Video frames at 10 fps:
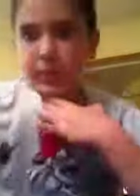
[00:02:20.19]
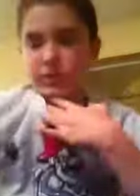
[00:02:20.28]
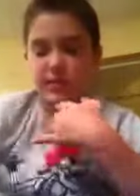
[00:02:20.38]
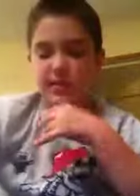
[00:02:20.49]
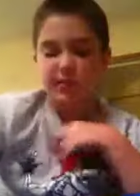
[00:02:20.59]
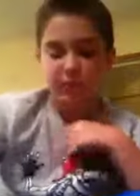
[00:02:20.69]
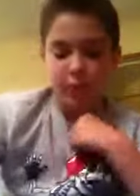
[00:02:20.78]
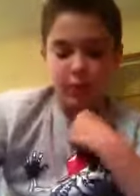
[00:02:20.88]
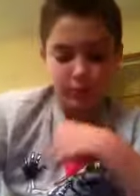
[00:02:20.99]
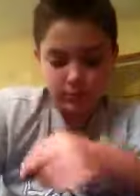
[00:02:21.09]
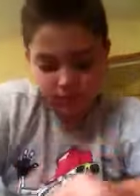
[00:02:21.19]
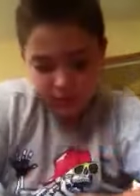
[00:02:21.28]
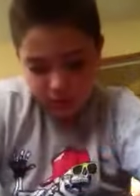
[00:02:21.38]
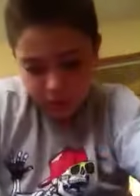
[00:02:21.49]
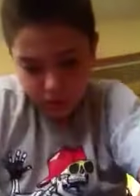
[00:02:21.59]
or disformed,
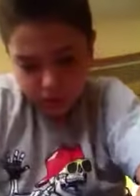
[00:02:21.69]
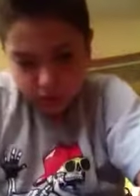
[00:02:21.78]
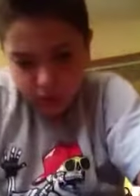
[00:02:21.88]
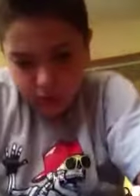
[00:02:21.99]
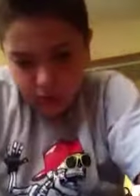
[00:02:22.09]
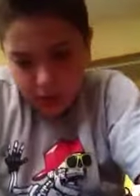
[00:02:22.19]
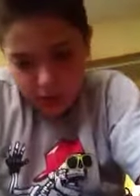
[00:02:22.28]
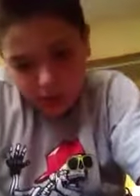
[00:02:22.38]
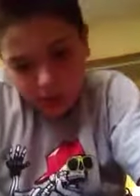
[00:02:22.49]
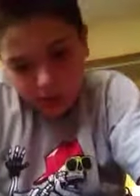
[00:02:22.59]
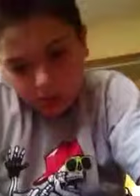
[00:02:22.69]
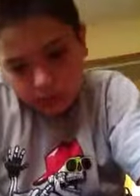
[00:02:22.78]
so it